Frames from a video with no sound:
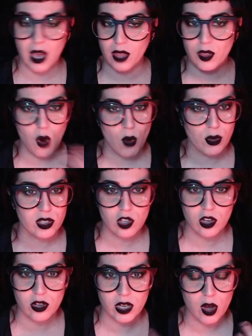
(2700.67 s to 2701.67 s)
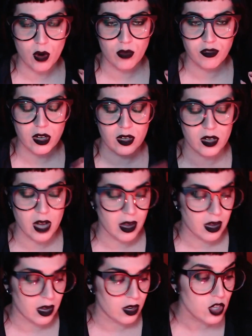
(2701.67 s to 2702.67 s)
they're always turning over
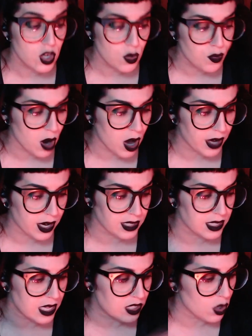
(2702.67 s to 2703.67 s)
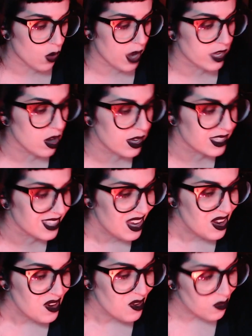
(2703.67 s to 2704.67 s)
uh, new products. And so I got
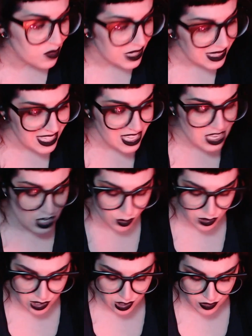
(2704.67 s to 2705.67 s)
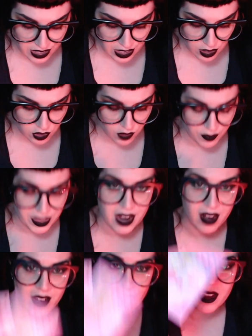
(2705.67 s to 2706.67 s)
really cute souvenirs from
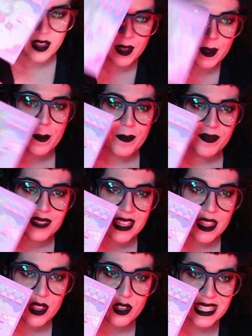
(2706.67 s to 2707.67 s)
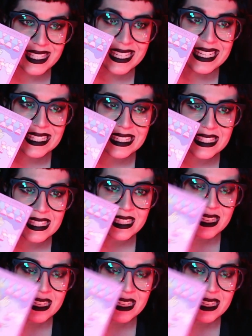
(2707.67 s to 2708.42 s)
there. They're seeds.